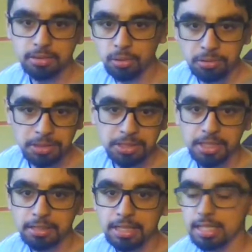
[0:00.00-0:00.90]
an older
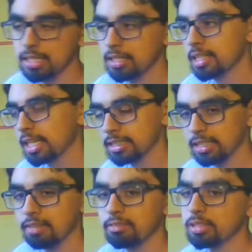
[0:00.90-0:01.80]
car right here. They
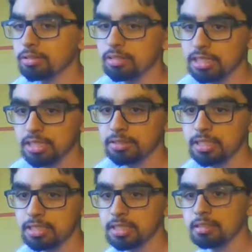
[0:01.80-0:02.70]
actually have a newer
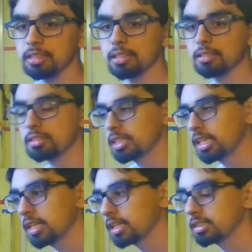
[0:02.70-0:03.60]
generation out, the Losi
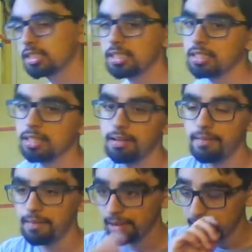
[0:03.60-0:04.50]
8XE.
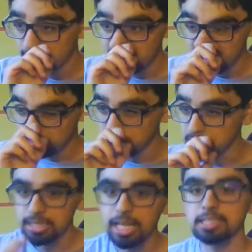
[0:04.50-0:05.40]

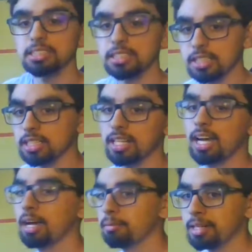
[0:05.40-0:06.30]
Which that's the car that
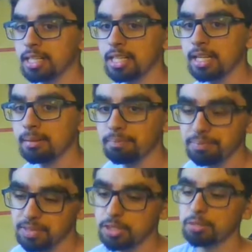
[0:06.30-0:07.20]
I want to get
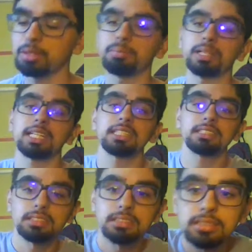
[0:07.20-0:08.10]
to
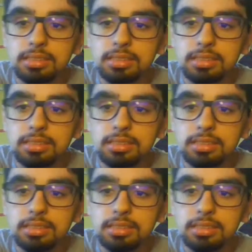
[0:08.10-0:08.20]
replace